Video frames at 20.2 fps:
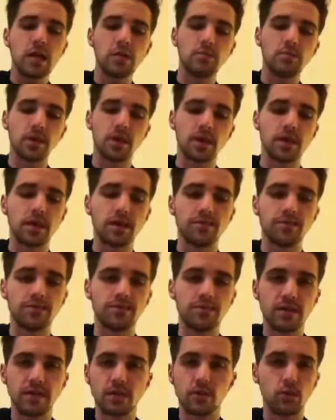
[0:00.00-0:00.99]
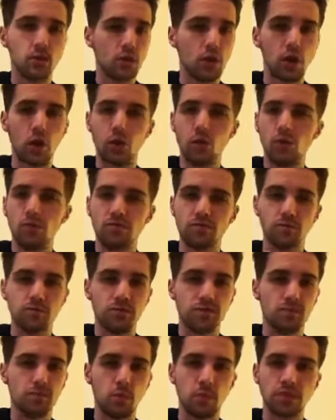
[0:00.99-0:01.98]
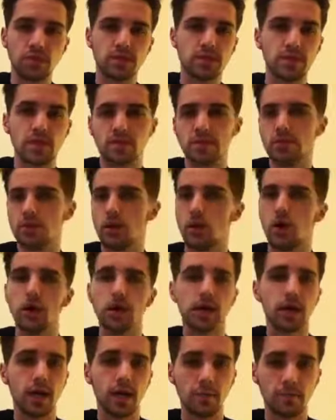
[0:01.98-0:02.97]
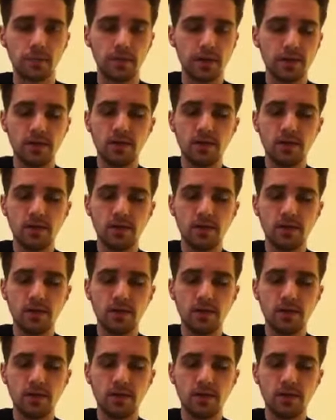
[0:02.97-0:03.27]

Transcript: But if it will go from 0.6 on up.